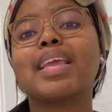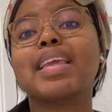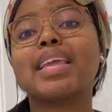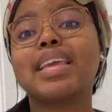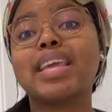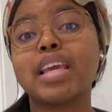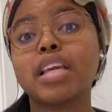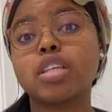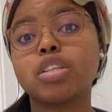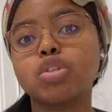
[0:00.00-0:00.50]

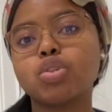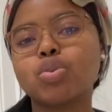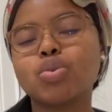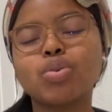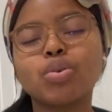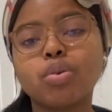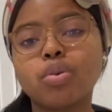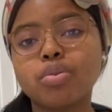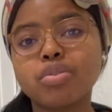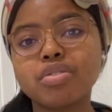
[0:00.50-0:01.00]
Get to
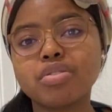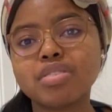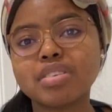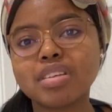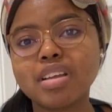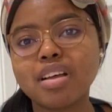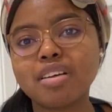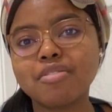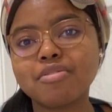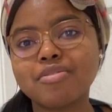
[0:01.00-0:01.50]
know
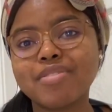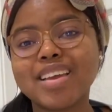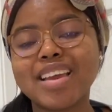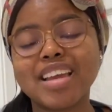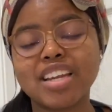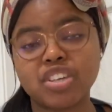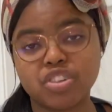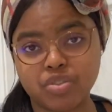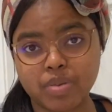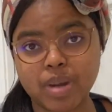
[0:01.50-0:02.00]
yourself
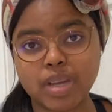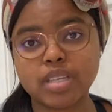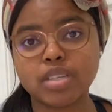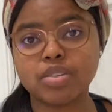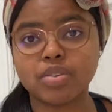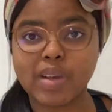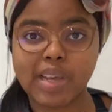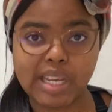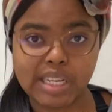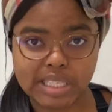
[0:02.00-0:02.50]
and trust
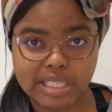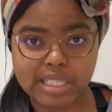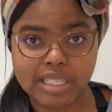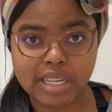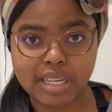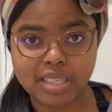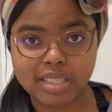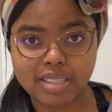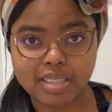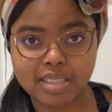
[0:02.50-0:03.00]
your
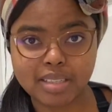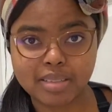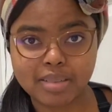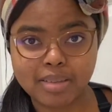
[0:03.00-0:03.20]
instincts.